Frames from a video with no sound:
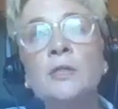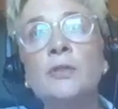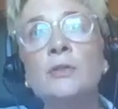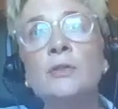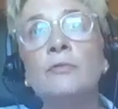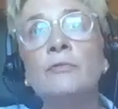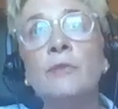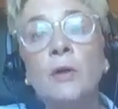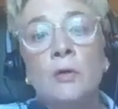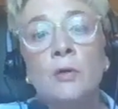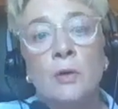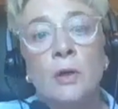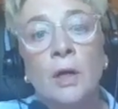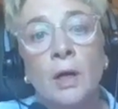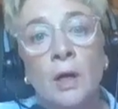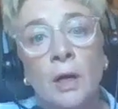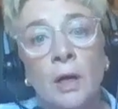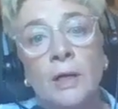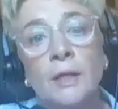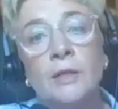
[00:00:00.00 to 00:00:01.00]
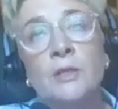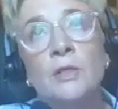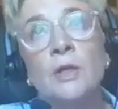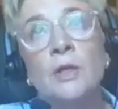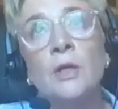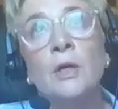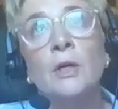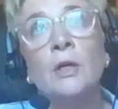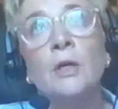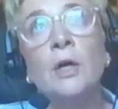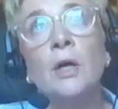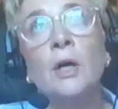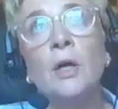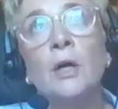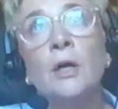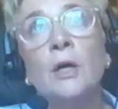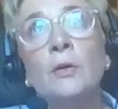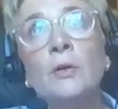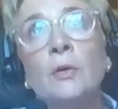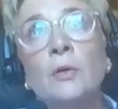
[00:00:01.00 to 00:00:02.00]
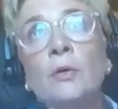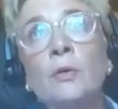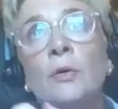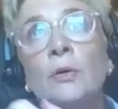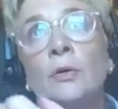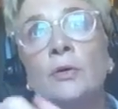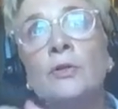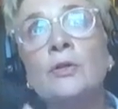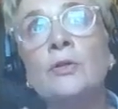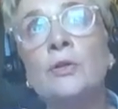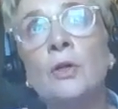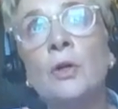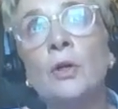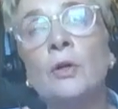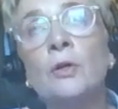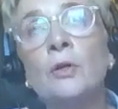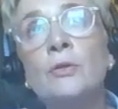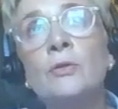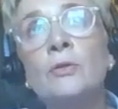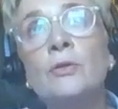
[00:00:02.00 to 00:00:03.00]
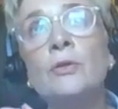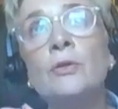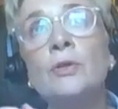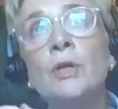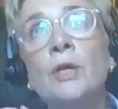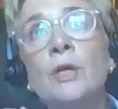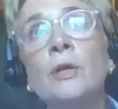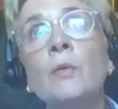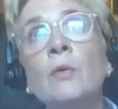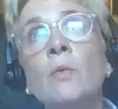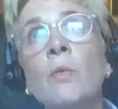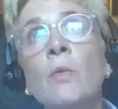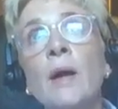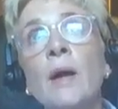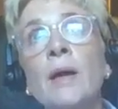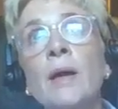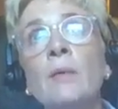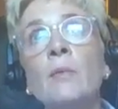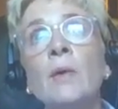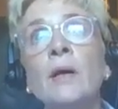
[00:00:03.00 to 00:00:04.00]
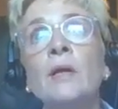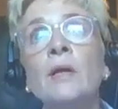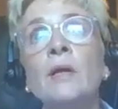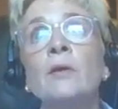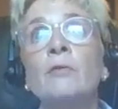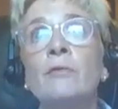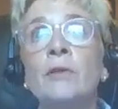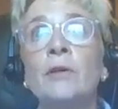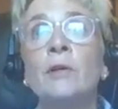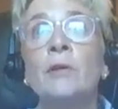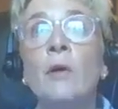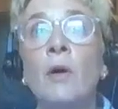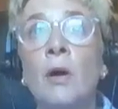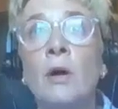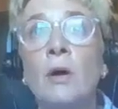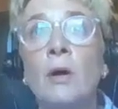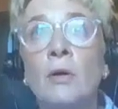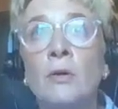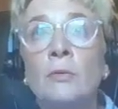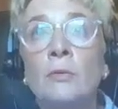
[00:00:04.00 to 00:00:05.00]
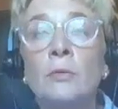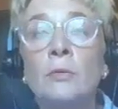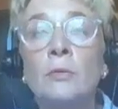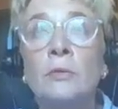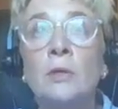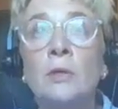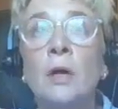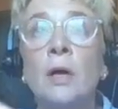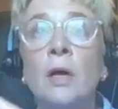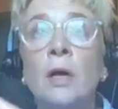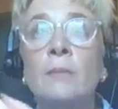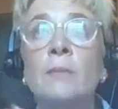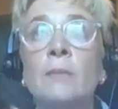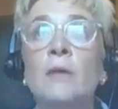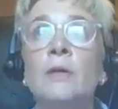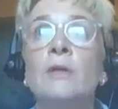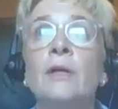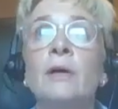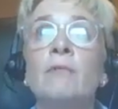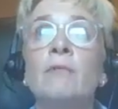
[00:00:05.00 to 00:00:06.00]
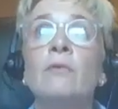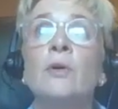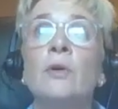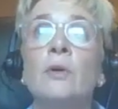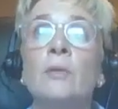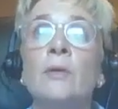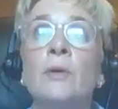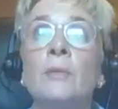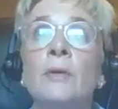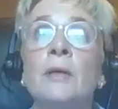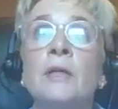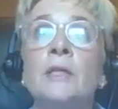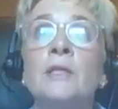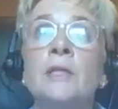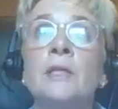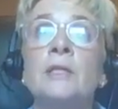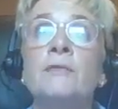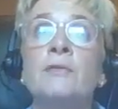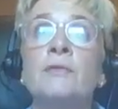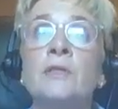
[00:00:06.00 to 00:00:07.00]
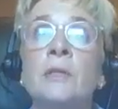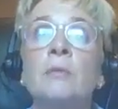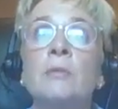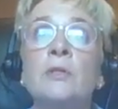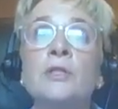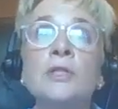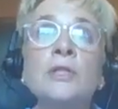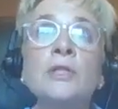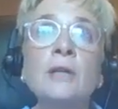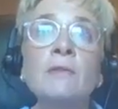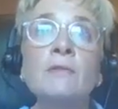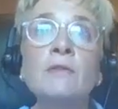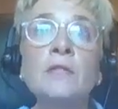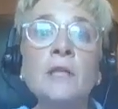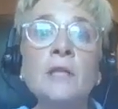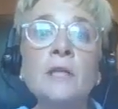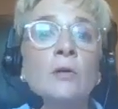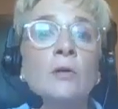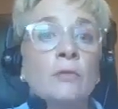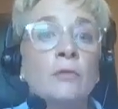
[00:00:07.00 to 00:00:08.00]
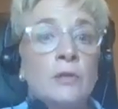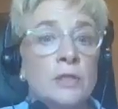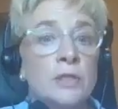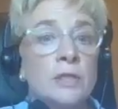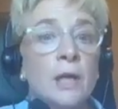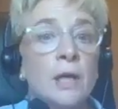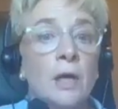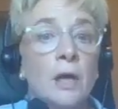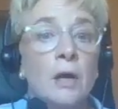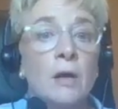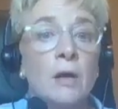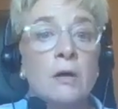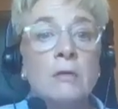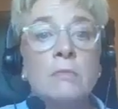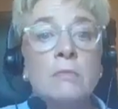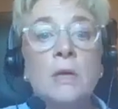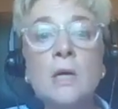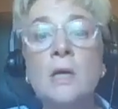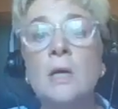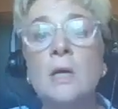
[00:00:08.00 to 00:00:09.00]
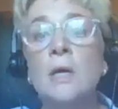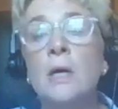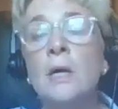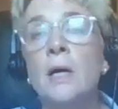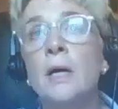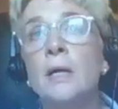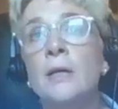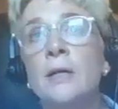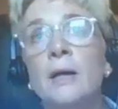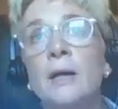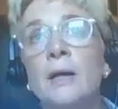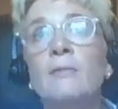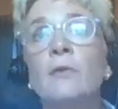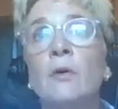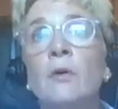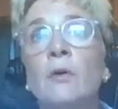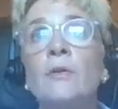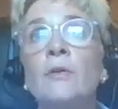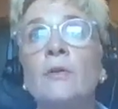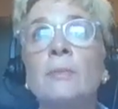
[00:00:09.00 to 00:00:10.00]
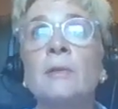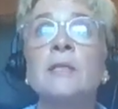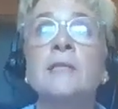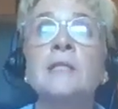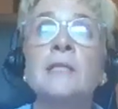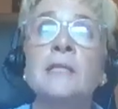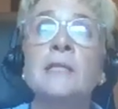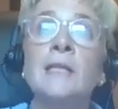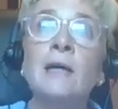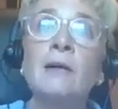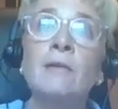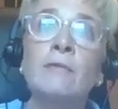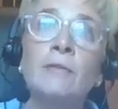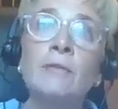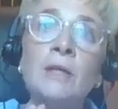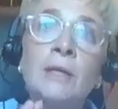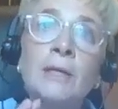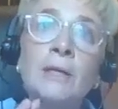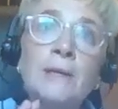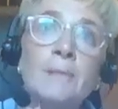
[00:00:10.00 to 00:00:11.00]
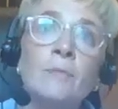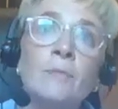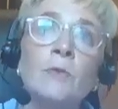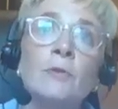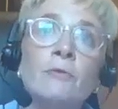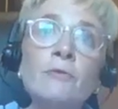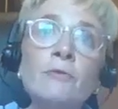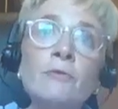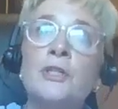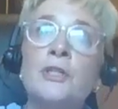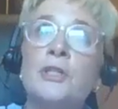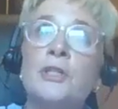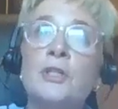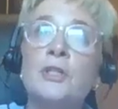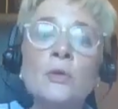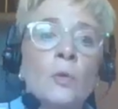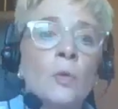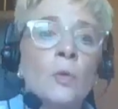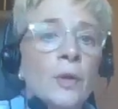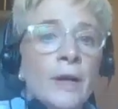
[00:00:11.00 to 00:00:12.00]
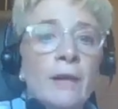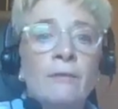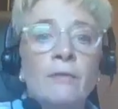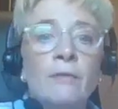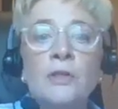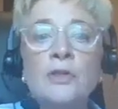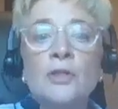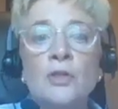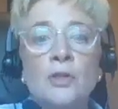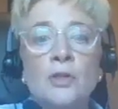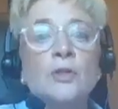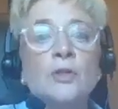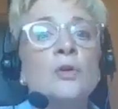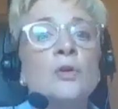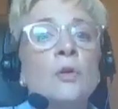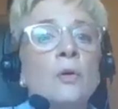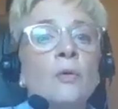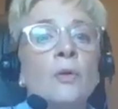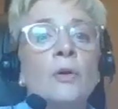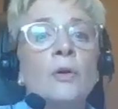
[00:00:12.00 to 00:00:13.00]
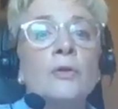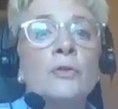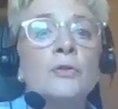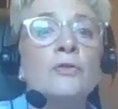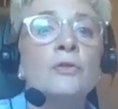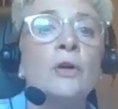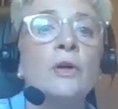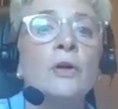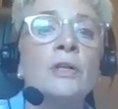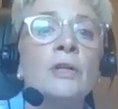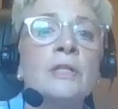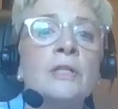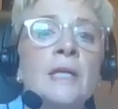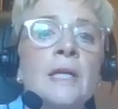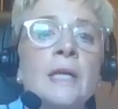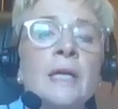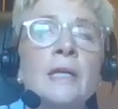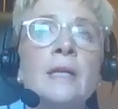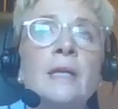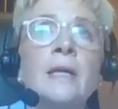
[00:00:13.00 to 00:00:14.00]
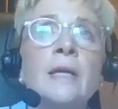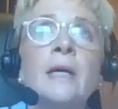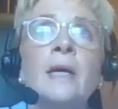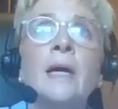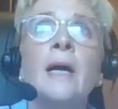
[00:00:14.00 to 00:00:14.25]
to vocalize your concerns in a way where you feel heard all the time. You haven't got the ability for someone just to have a day off and stay at home, and you haven't got the ability to have the fridges or whatever to store those drugs in.